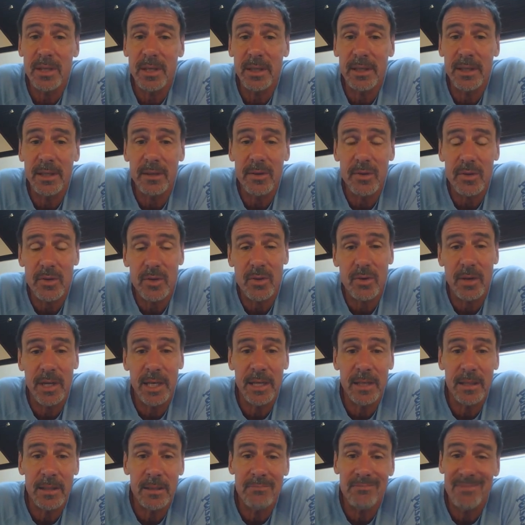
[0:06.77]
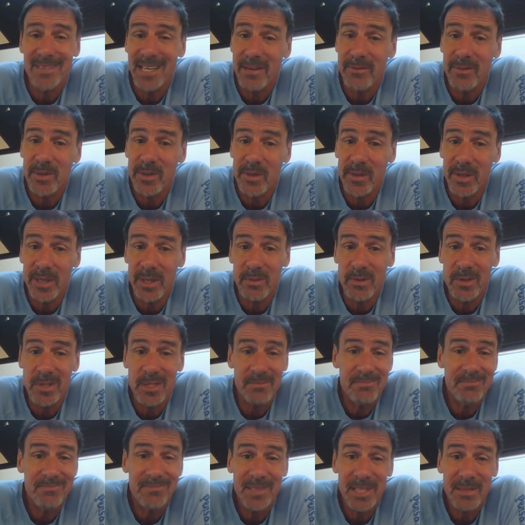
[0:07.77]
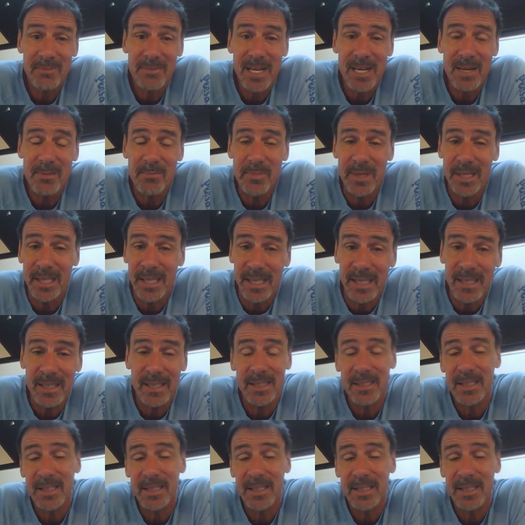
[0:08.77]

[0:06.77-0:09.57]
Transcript: I got those graded. Average grade was about a B,